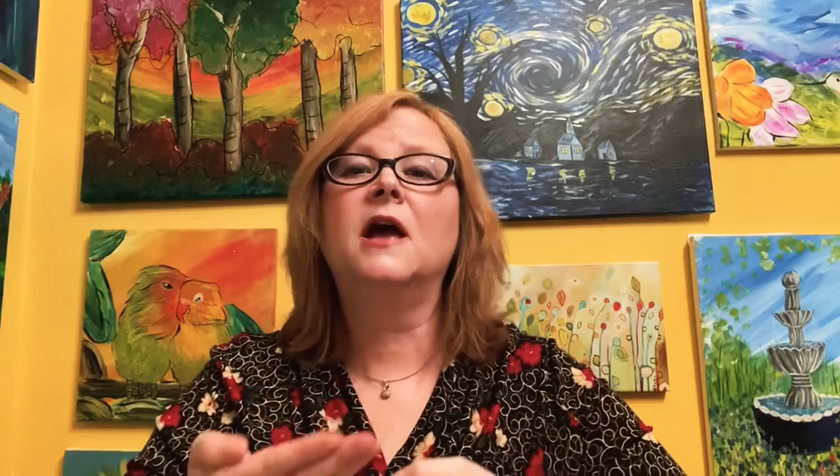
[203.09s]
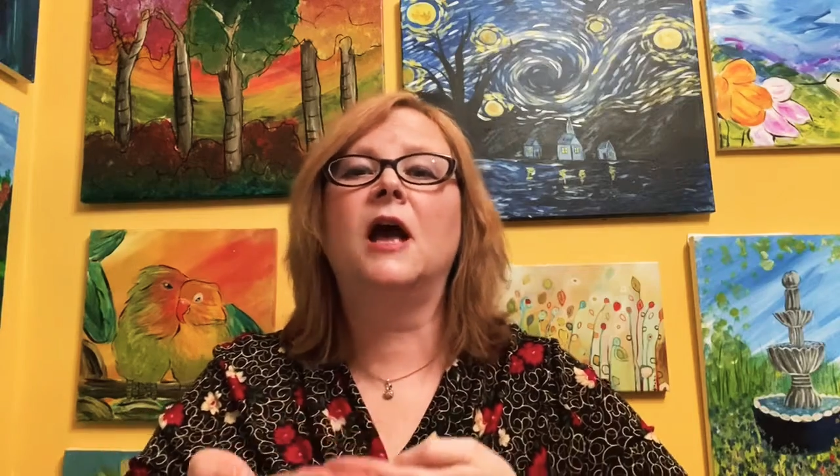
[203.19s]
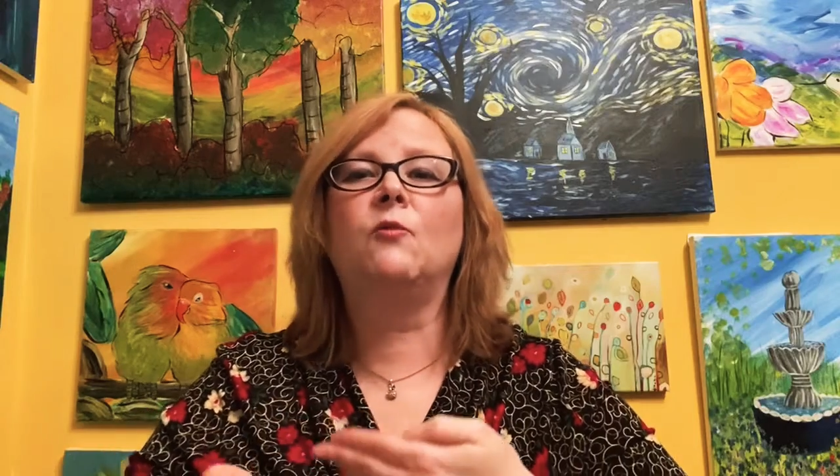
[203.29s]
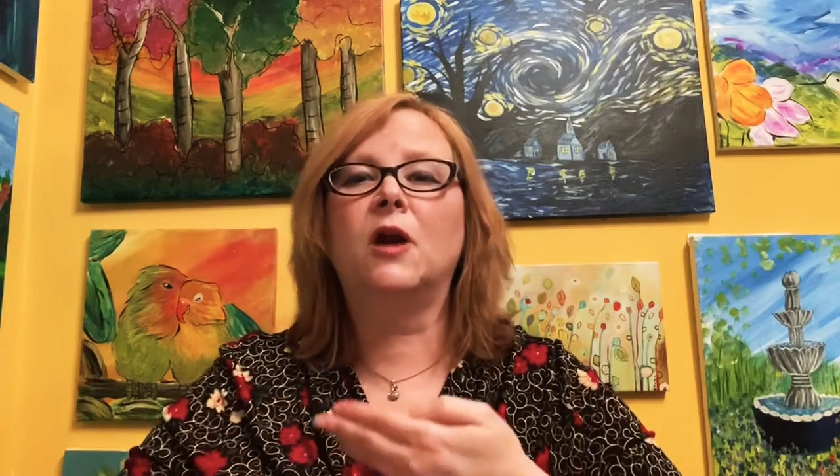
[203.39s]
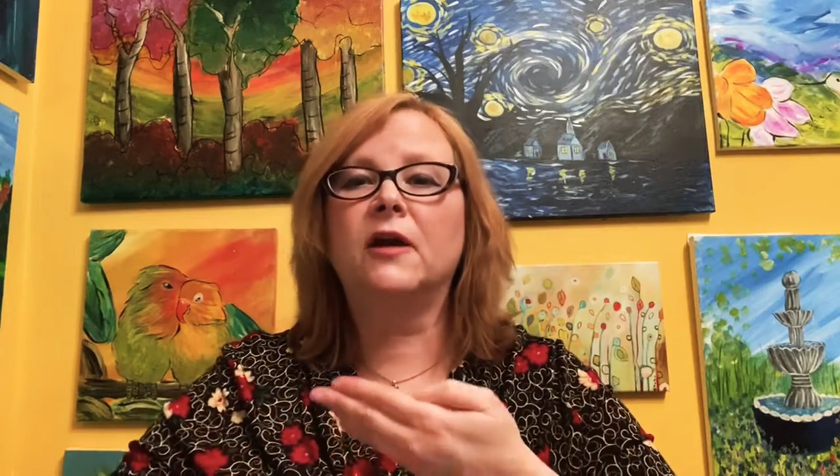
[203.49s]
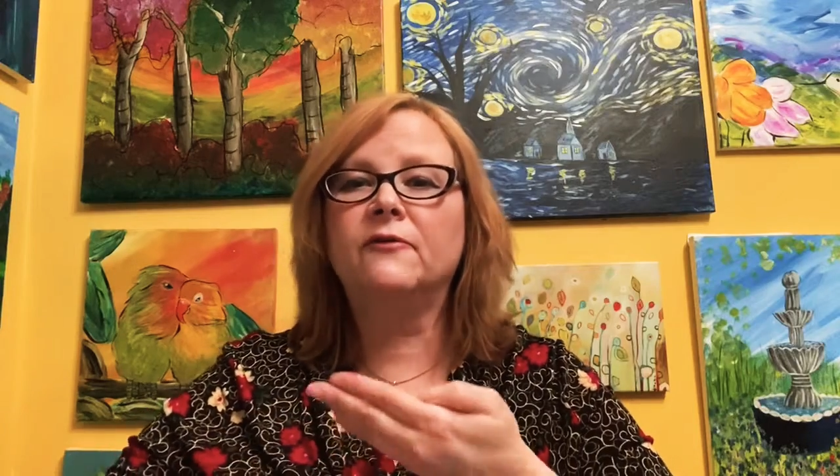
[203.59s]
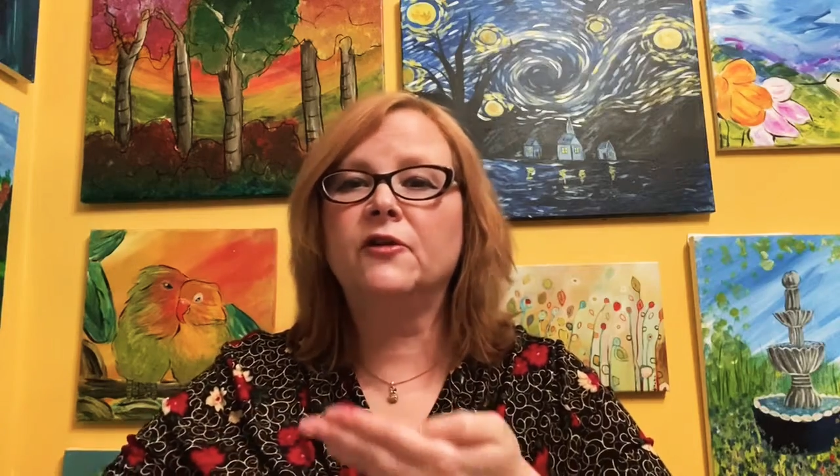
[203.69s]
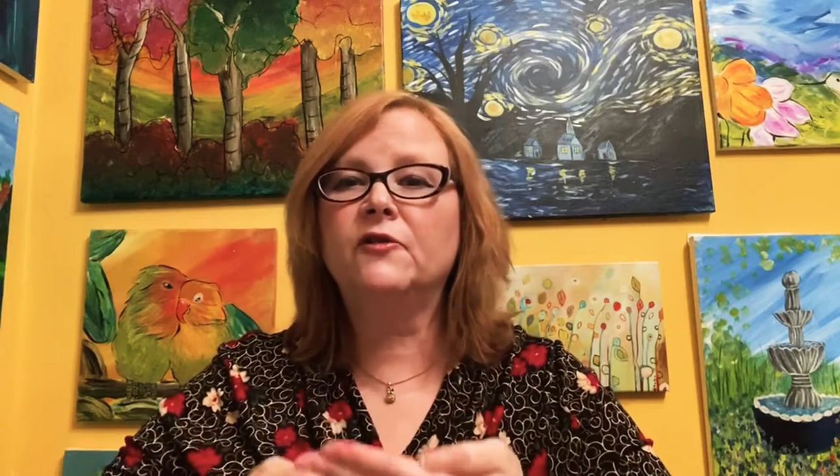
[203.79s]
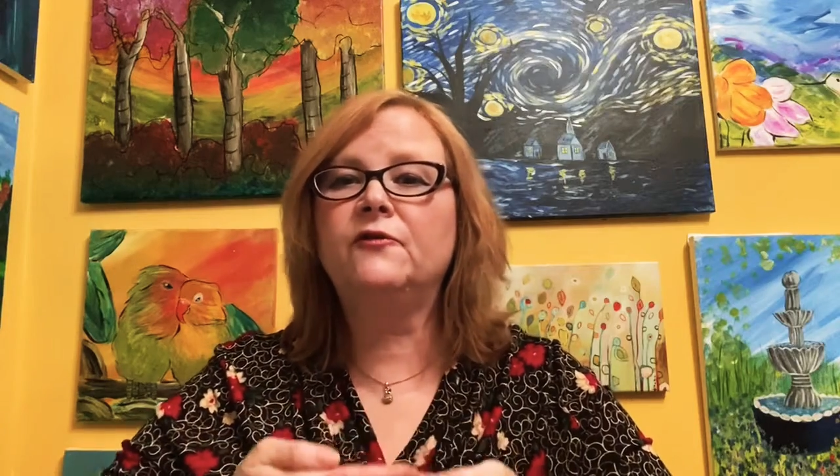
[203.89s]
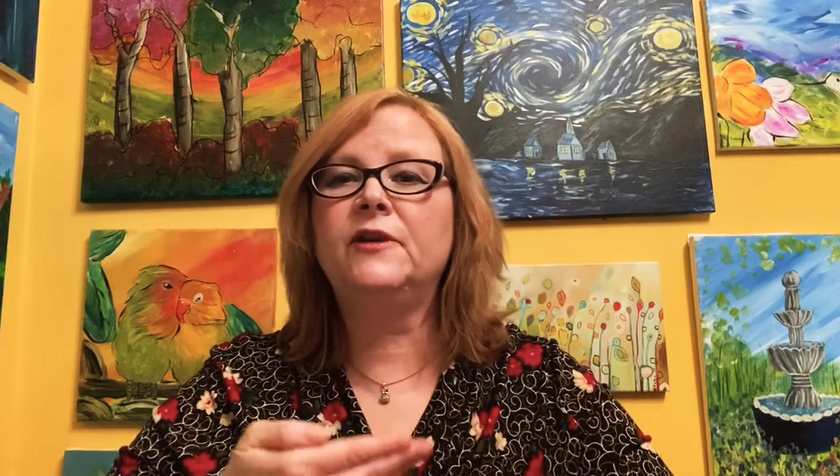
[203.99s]
And whenever
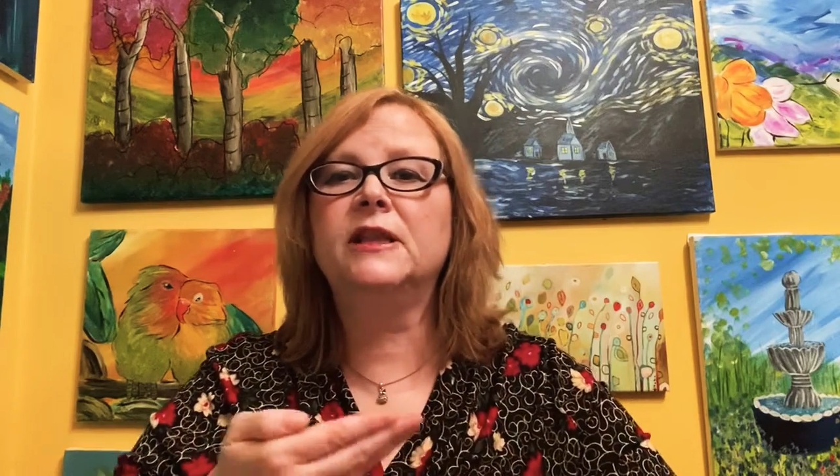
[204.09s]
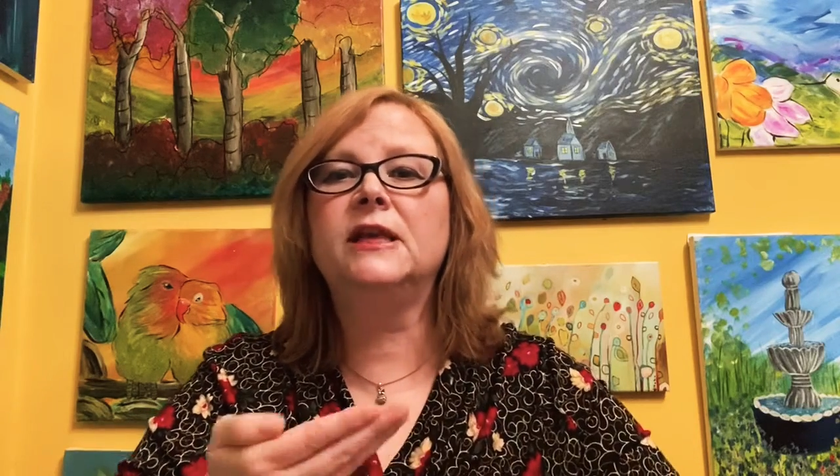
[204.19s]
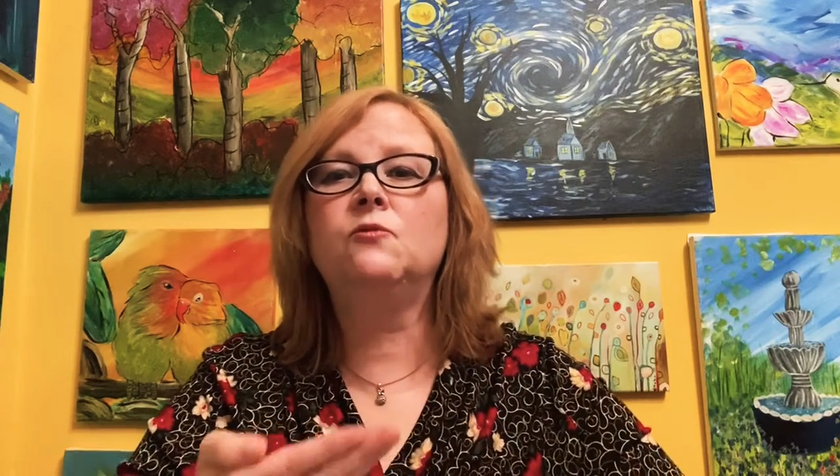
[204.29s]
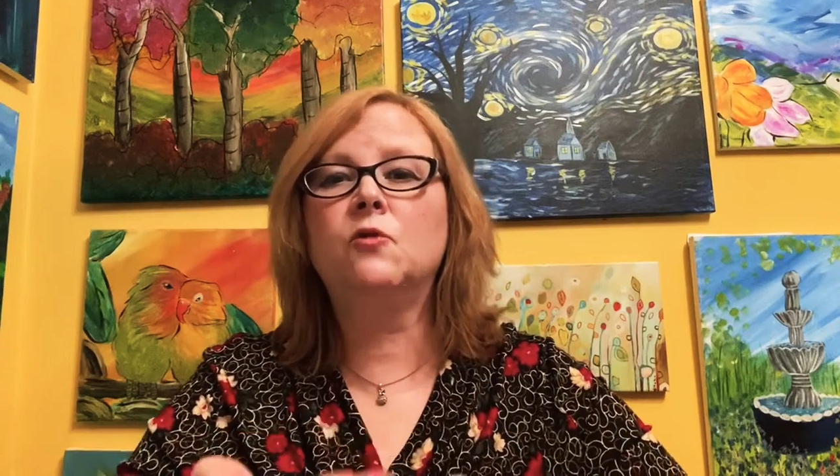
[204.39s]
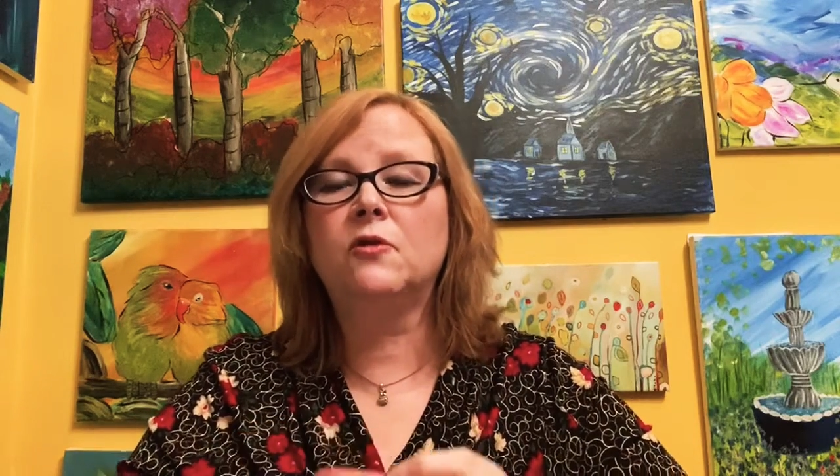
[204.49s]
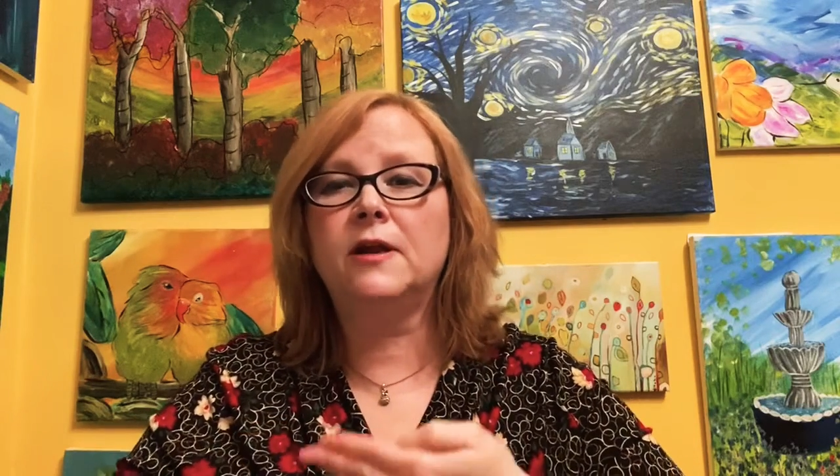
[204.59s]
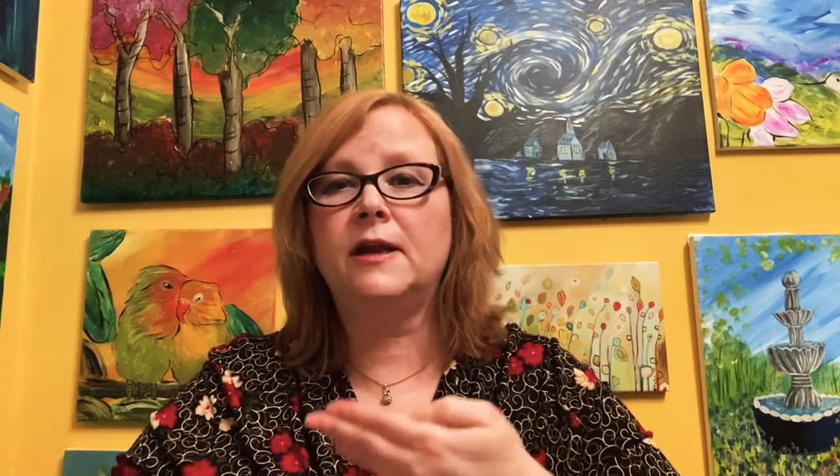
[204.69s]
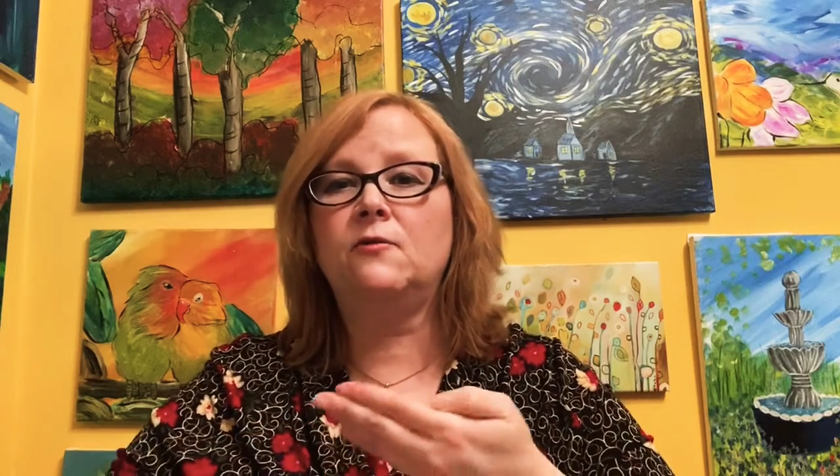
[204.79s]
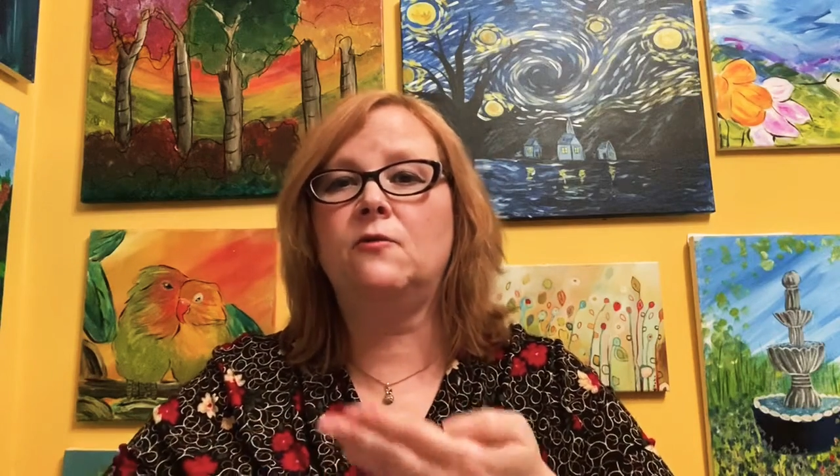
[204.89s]
you're feeling worried,